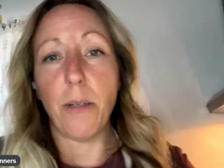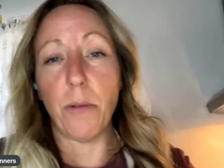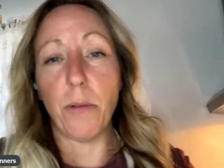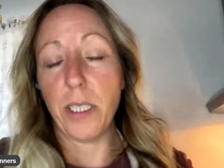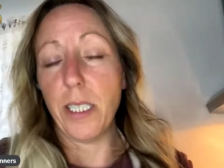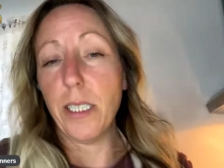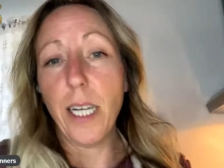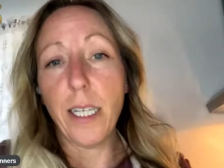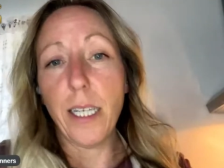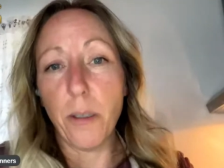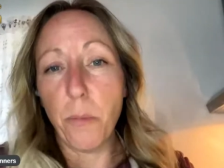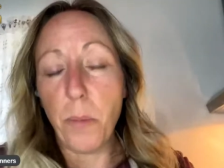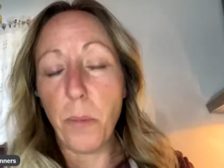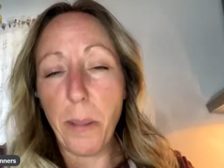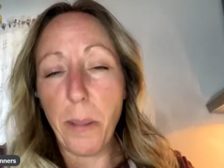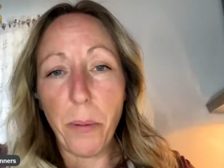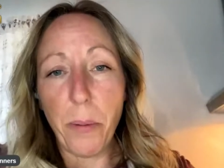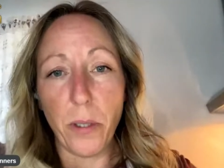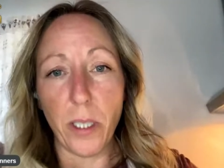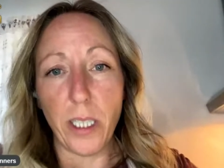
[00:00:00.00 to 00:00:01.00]
There was a ton of
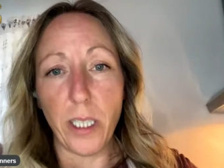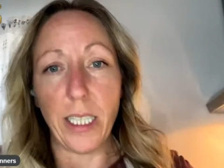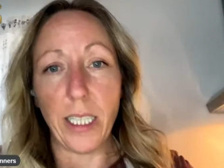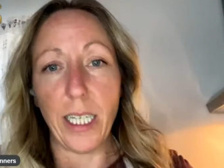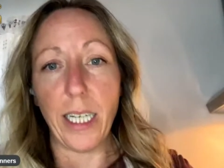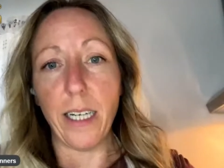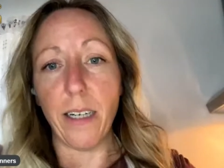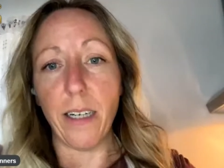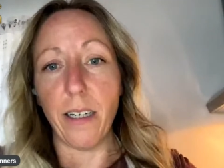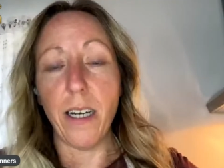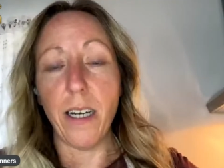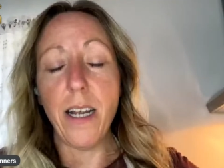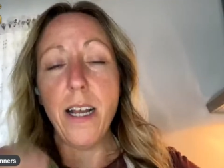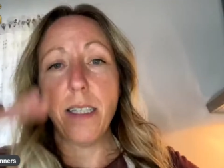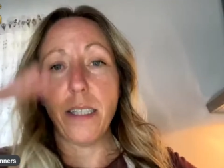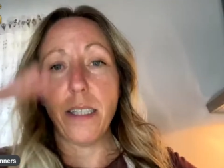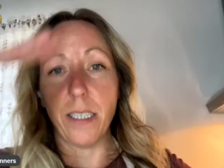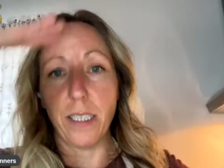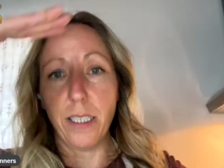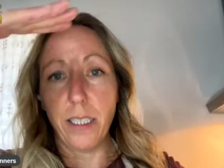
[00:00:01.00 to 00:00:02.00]
people in there.
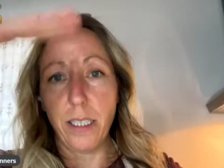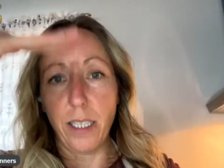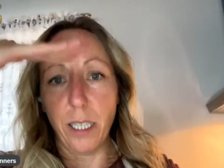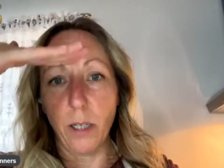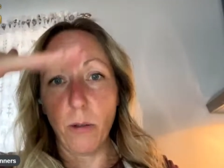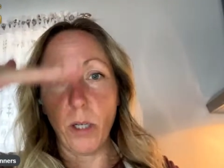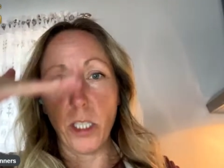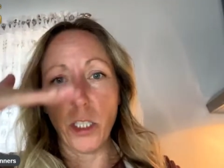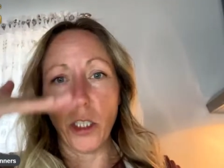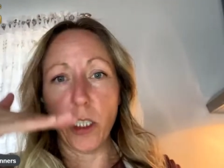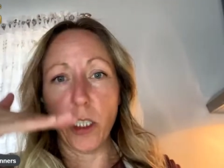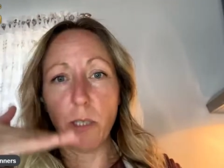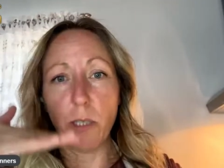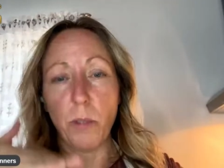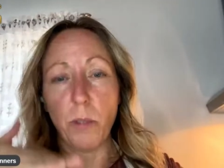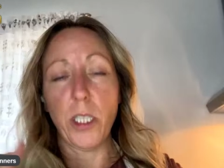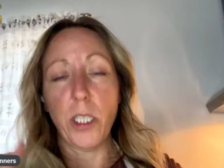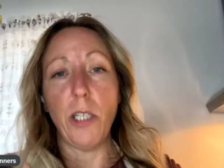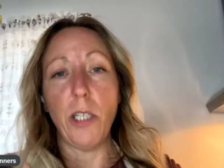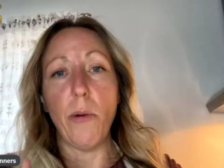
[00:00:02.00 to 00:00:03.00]
The, the
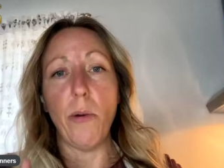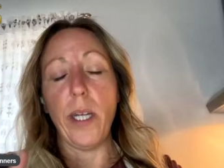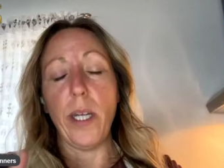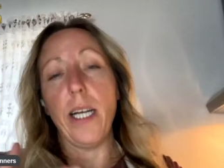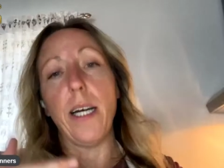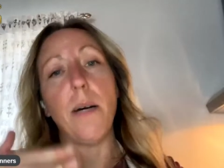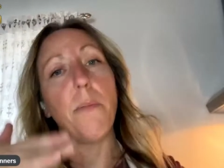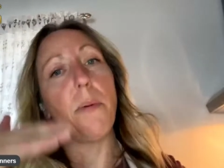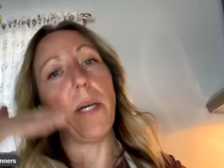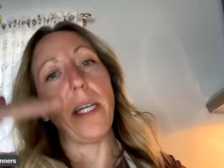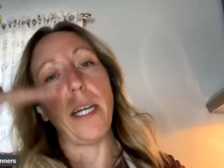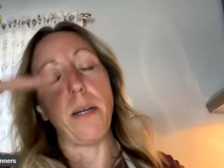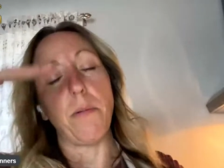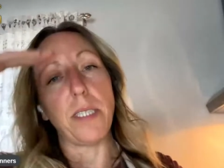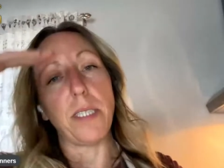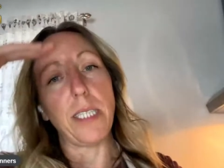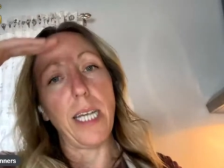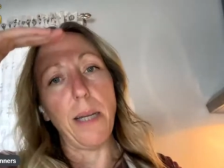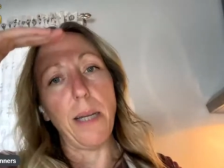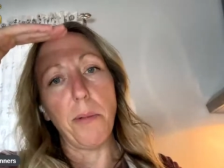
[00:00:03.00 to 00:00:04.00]
questions were queuing up, and I
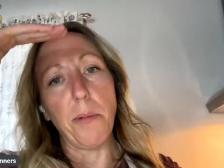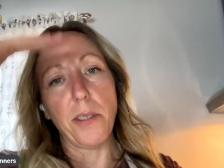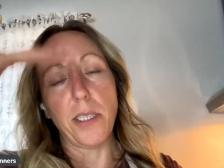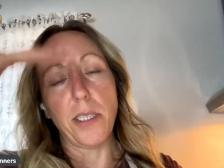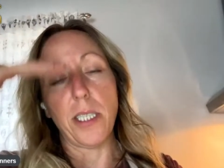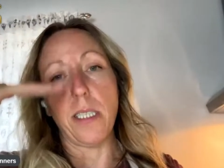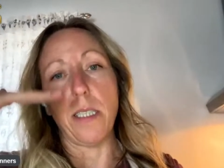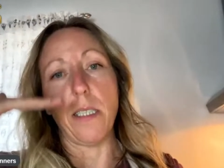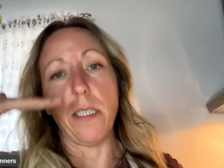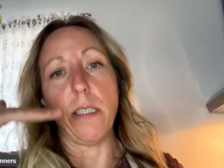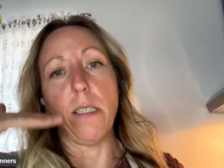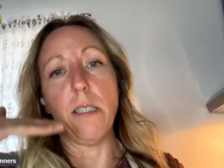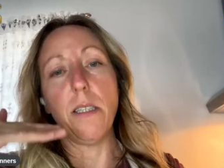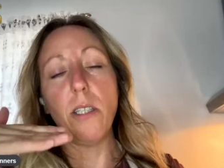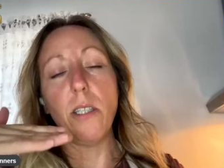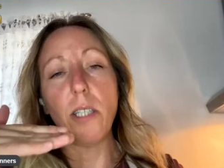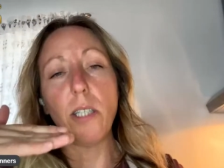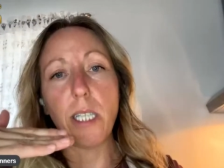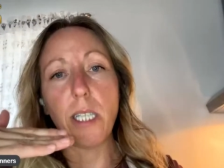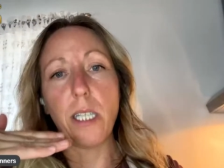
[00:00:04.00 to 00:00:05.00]
was able to
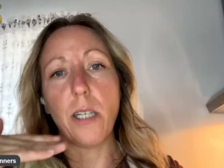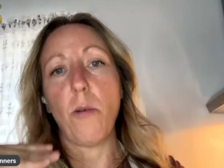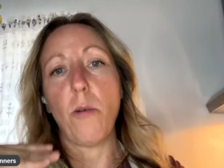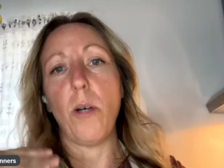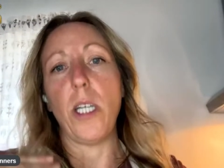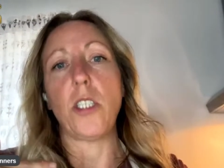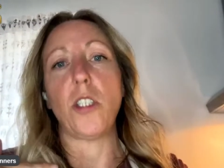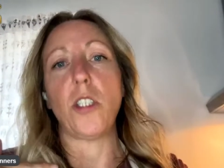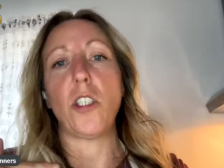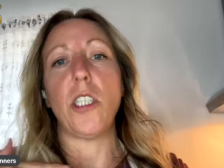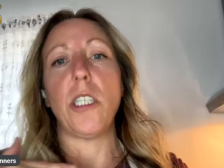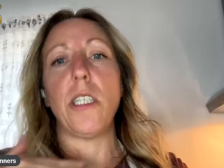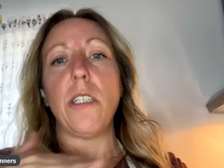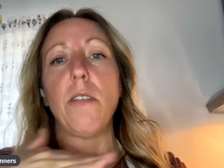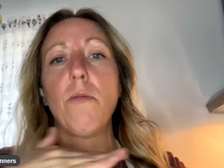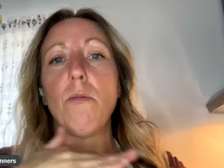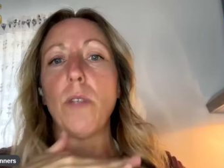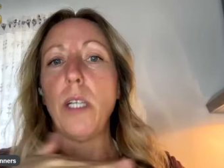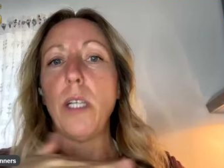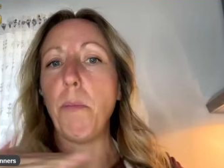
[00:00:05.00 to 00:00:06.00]
look at the
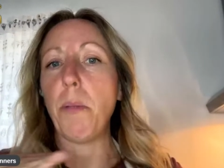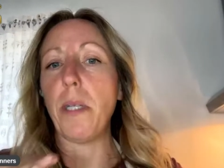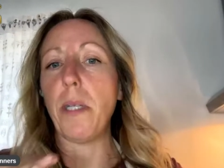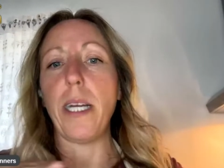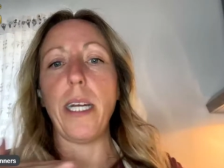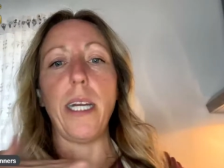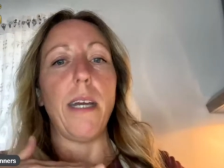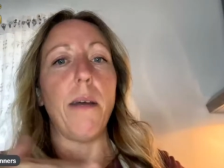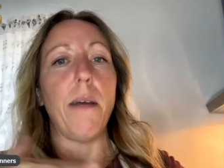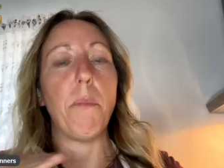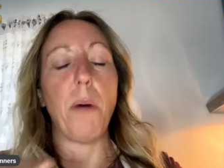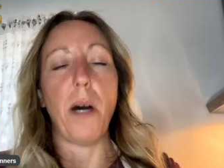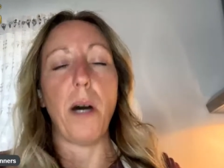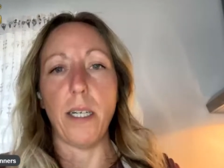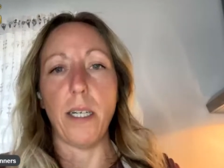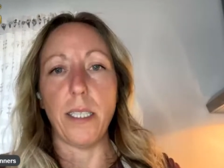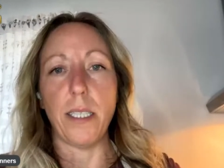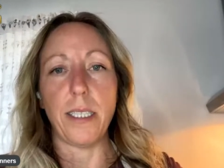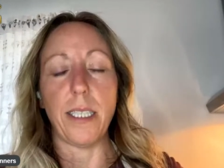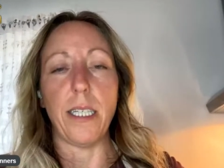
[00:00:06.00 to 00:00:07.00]
question, replay it,
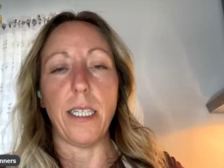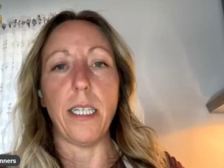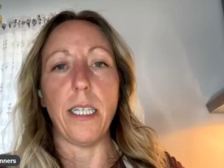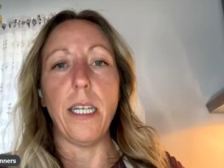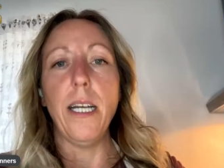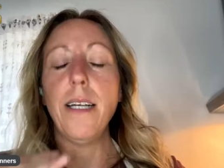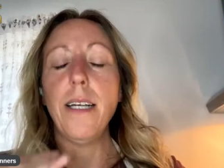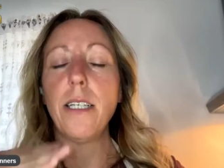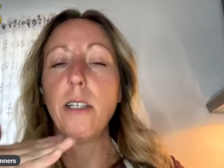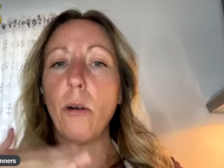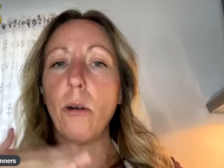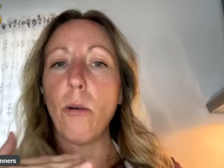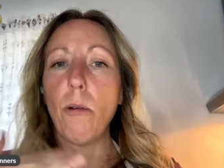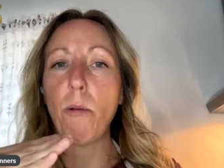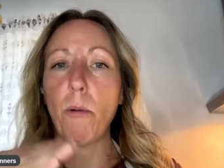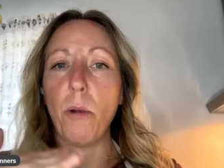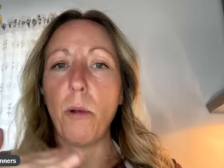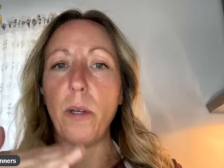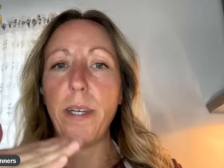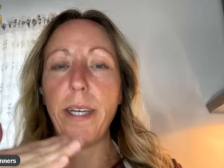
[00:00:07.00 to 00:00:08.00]
pause it, go
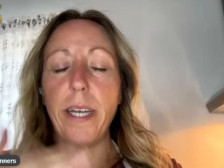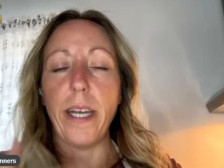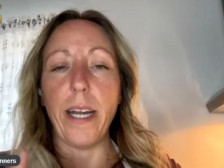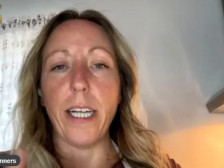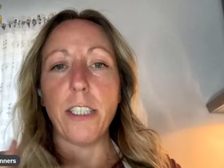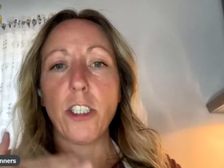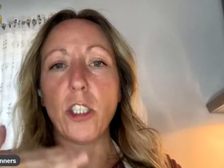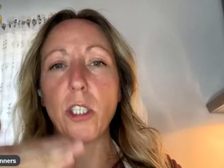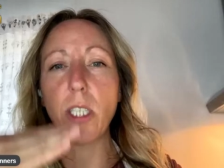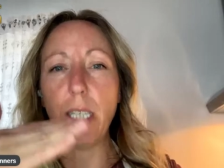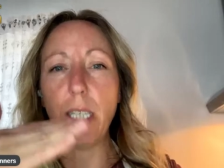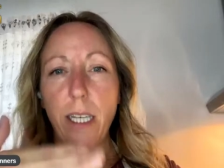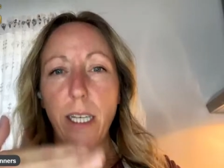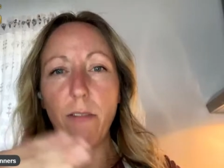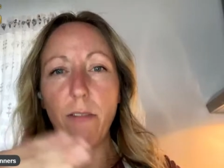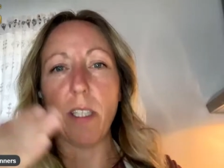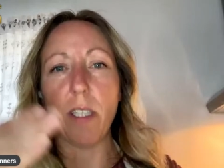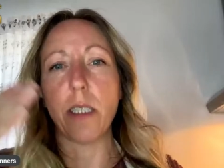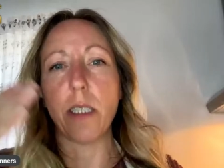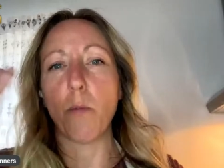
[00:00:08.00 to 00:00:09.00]
through it, and actually
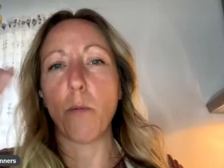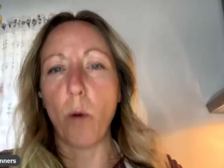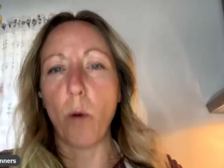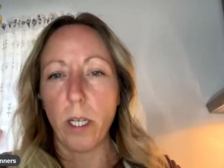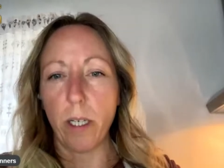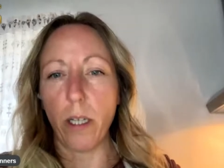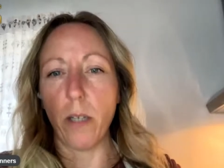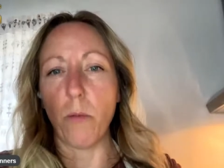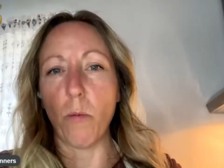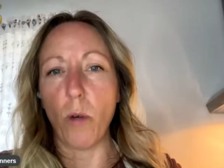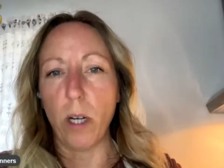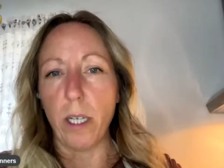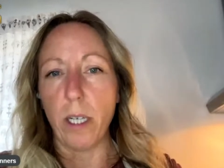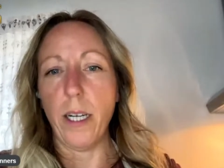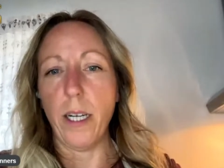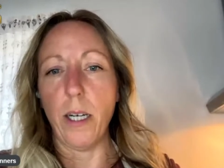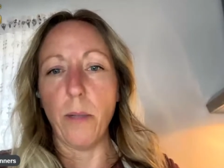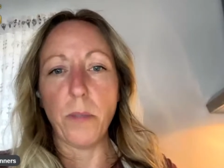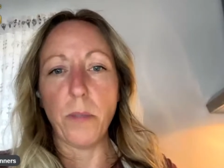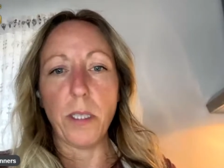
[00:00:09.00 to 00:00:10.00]
give this one on
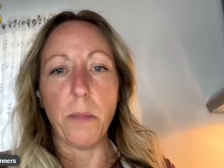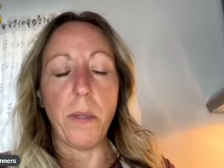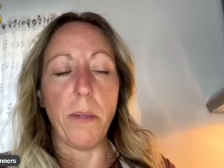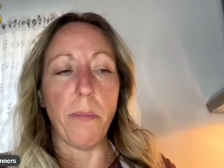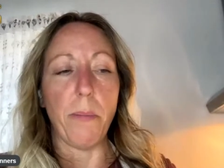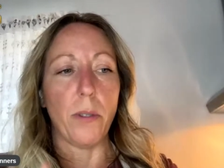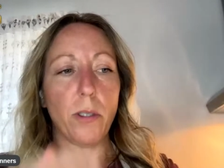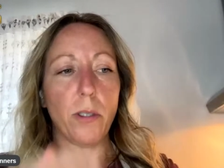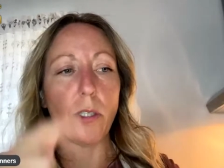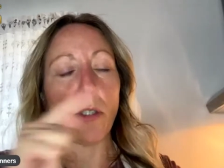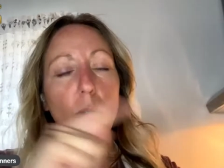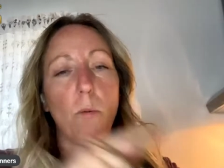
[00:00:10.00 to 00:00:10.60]
one help to people.